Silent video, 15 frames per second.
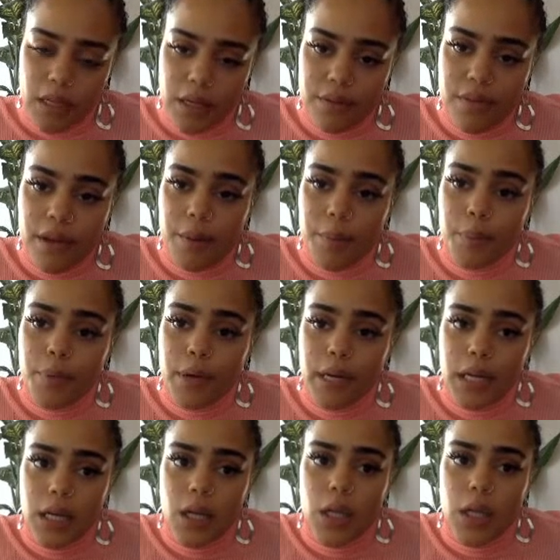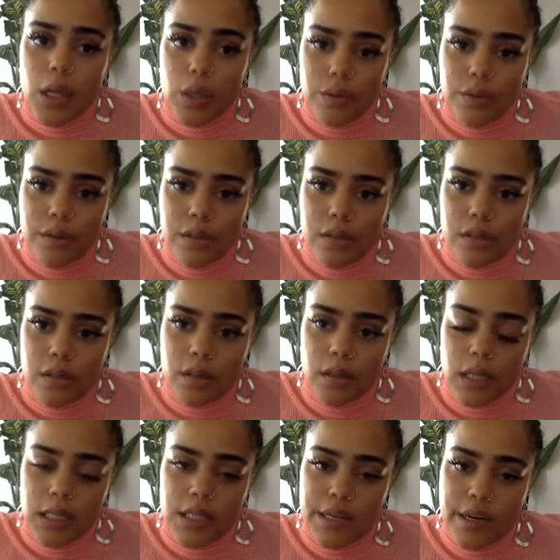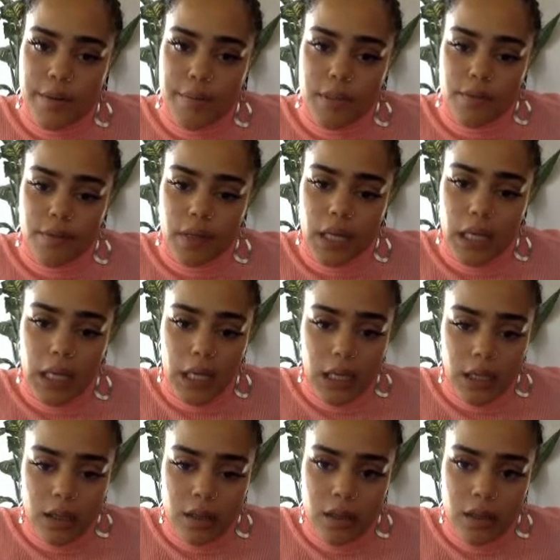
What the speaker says: they're pretty close in terms of key,